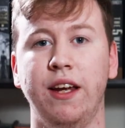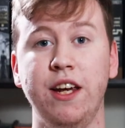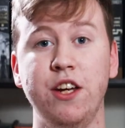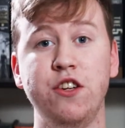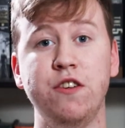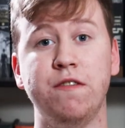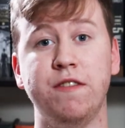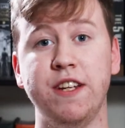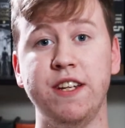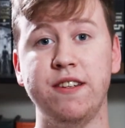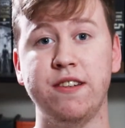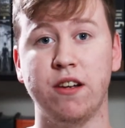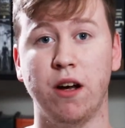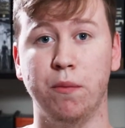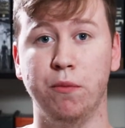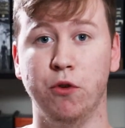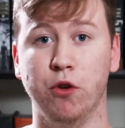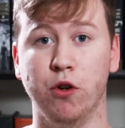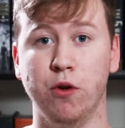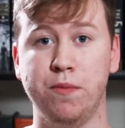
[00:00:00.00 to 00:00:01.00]
Each of these
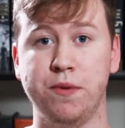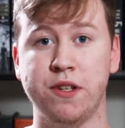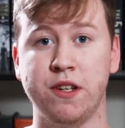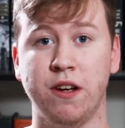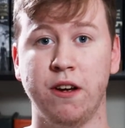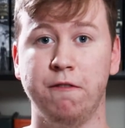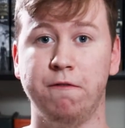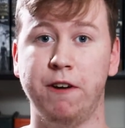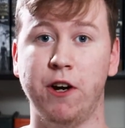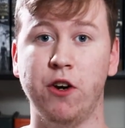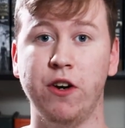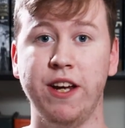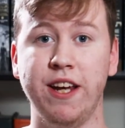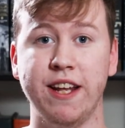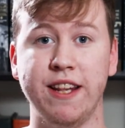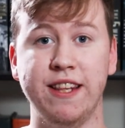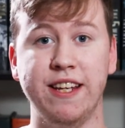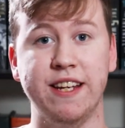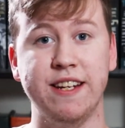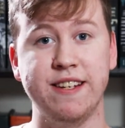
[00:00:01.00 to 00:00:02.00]
subgroups vary
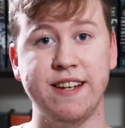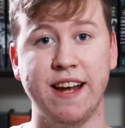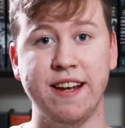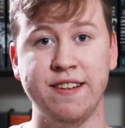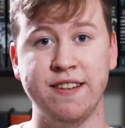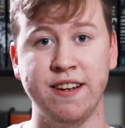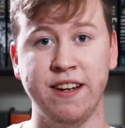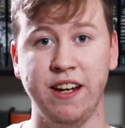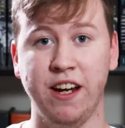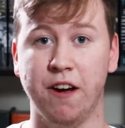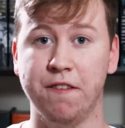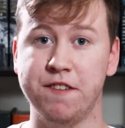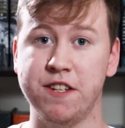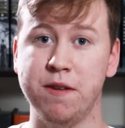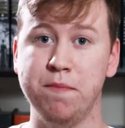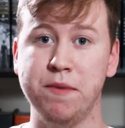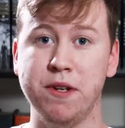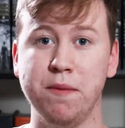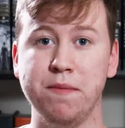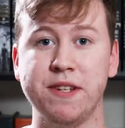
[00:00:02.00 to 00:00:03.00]
in the intensity of
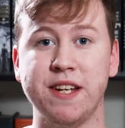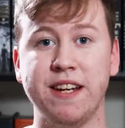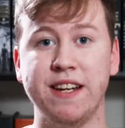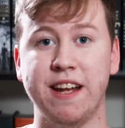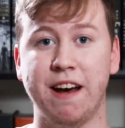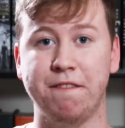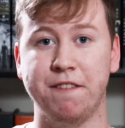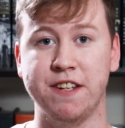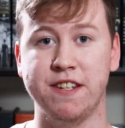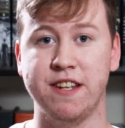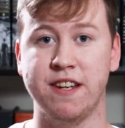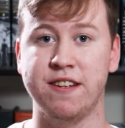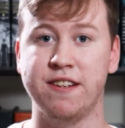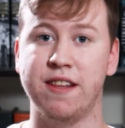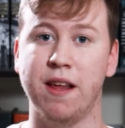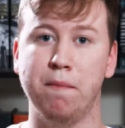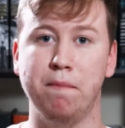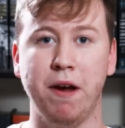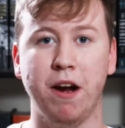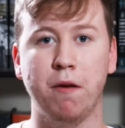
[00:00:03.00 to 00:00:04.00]
symptoms and
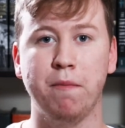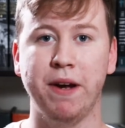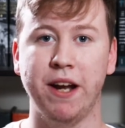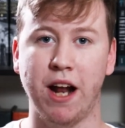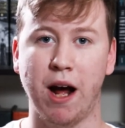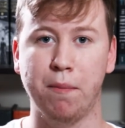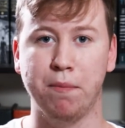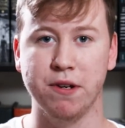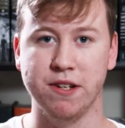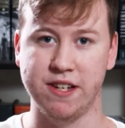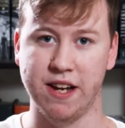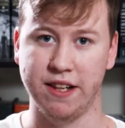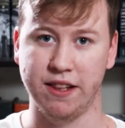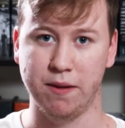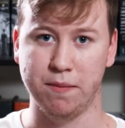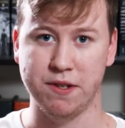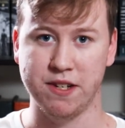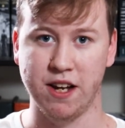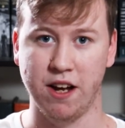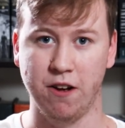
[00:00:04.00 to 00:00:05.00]
deficits that may or may not
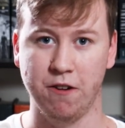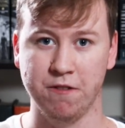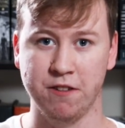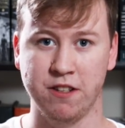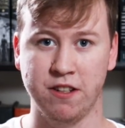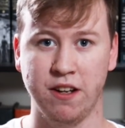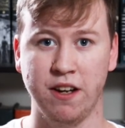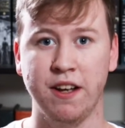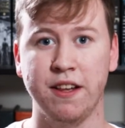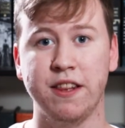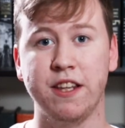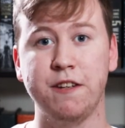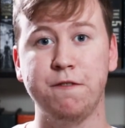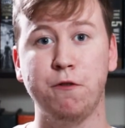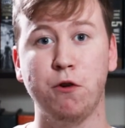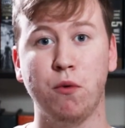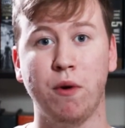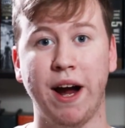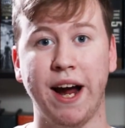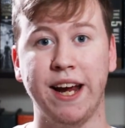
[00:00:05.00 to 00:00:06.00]
present themselves. This
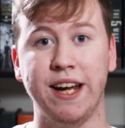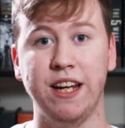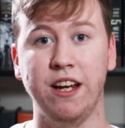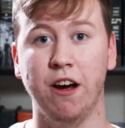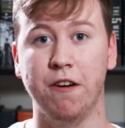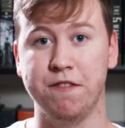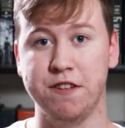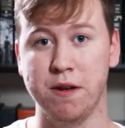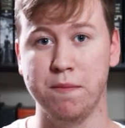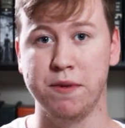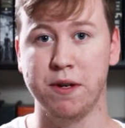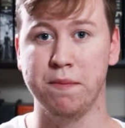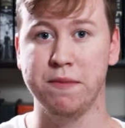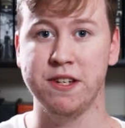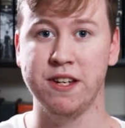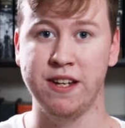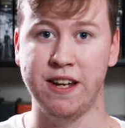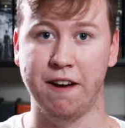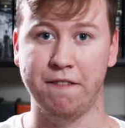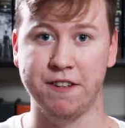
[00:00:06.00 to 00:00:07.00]
variety of
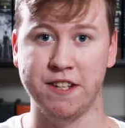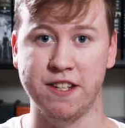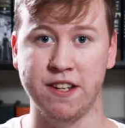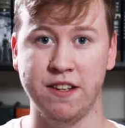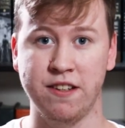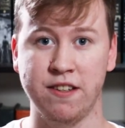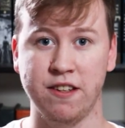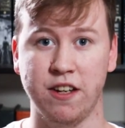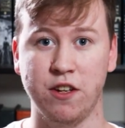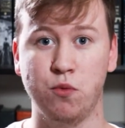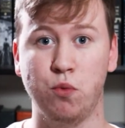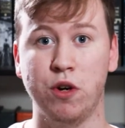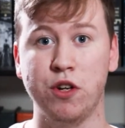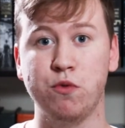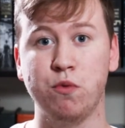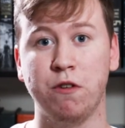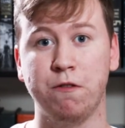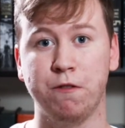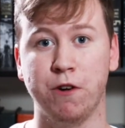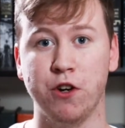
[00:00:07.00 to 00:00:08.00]
symptoms and deficits is
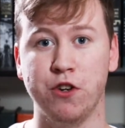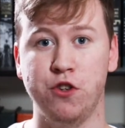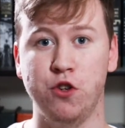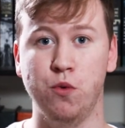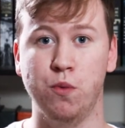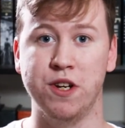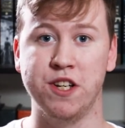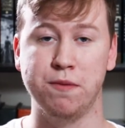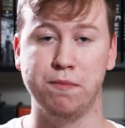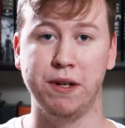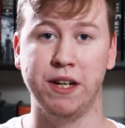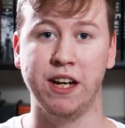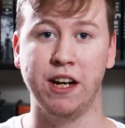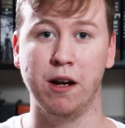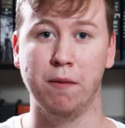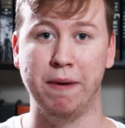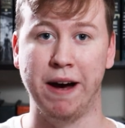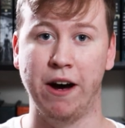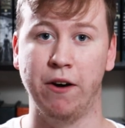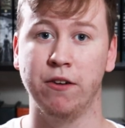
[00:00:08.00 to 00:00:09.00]
what's referred to when
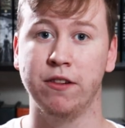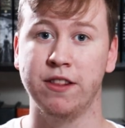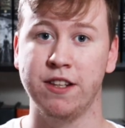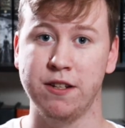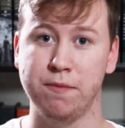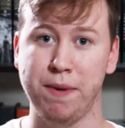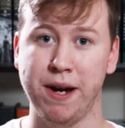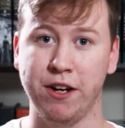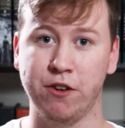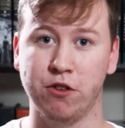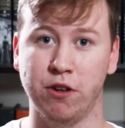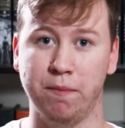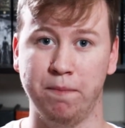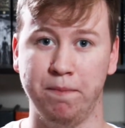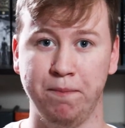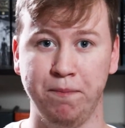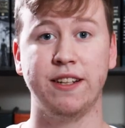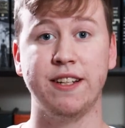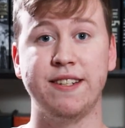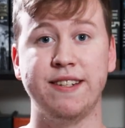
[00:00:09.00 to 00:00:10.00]
speaking about the
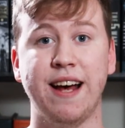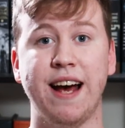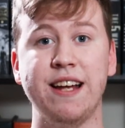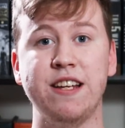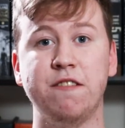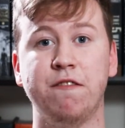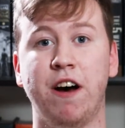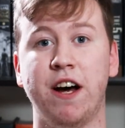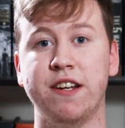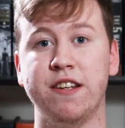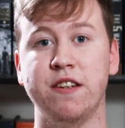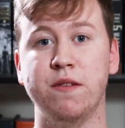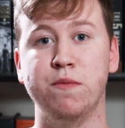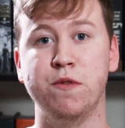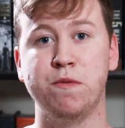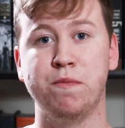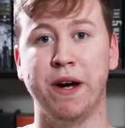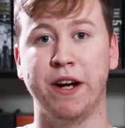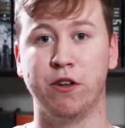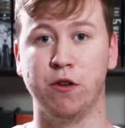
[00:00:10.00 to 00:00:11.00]
spectrum. The signs of
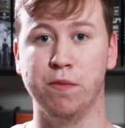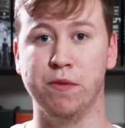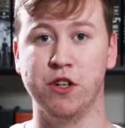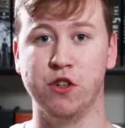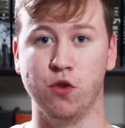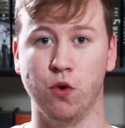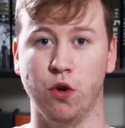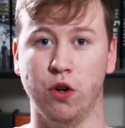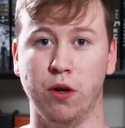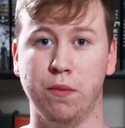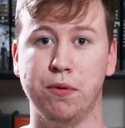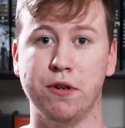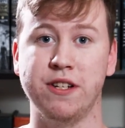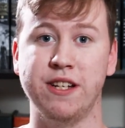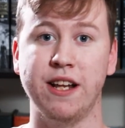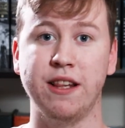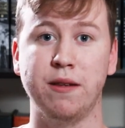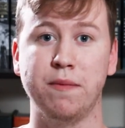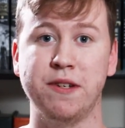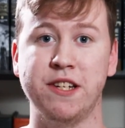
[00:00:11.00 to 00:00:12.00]
autism spectrum disorder
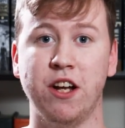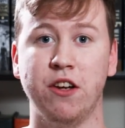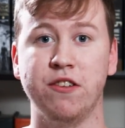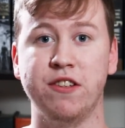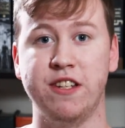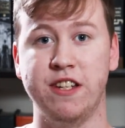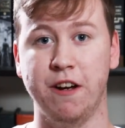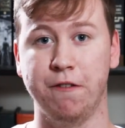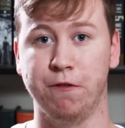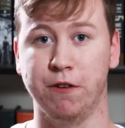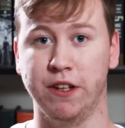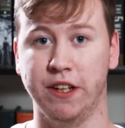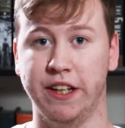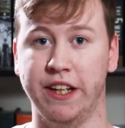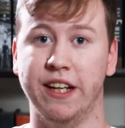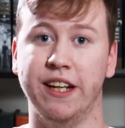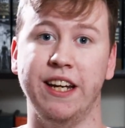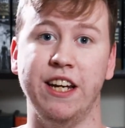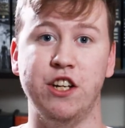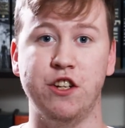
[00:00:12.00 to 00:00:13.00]
present themselves
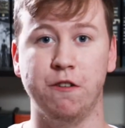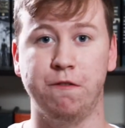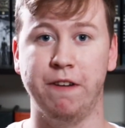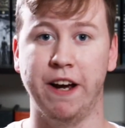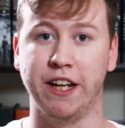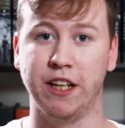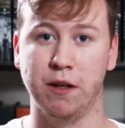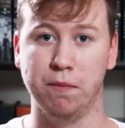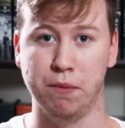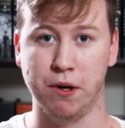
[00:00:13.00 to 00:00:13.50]
differently in each affected